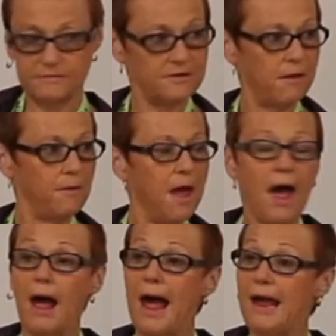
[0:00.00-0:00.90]
So,
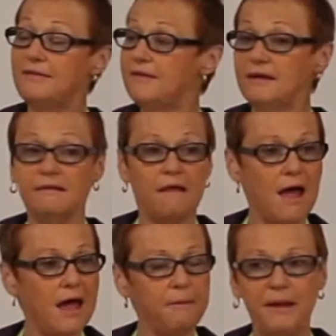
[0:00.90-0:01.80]
I see a
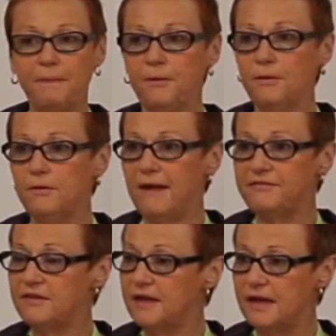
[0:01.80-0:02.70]
lot of people who
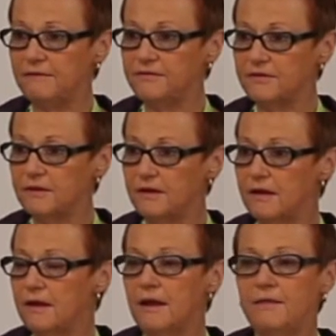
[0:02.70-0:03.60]
have sleeves
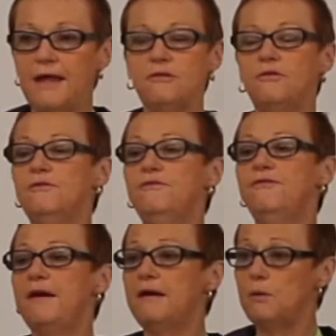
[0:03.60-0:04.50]
that do
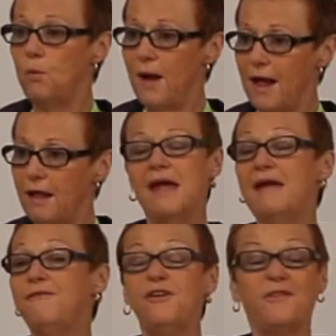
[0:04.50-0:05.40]
very well.
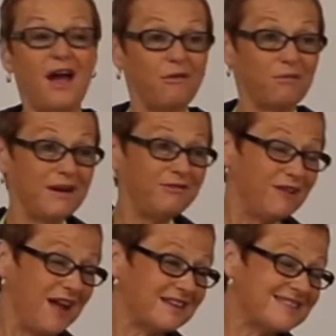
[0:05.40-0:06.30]
If you've got
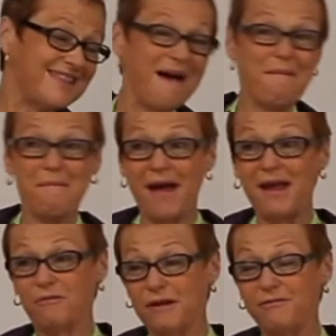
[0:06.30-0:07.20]
reflux,
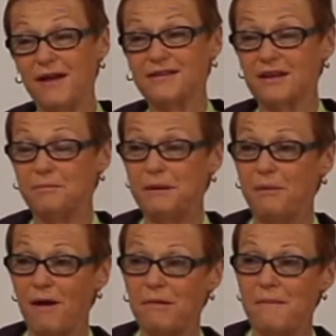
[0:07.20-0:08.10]
reflux could be
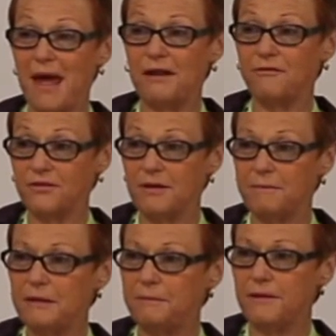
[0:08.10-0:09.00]
problematic for
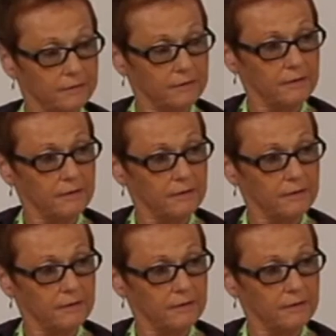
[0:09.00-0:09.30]
some people.